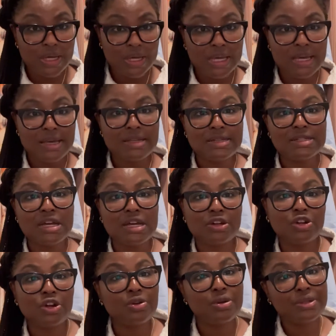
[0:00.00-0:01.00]
and
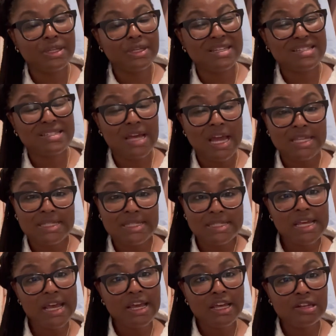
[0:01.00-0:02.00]
currently a size
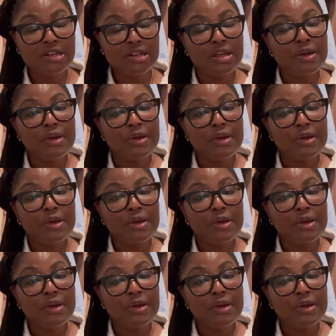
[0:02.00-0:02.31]
10,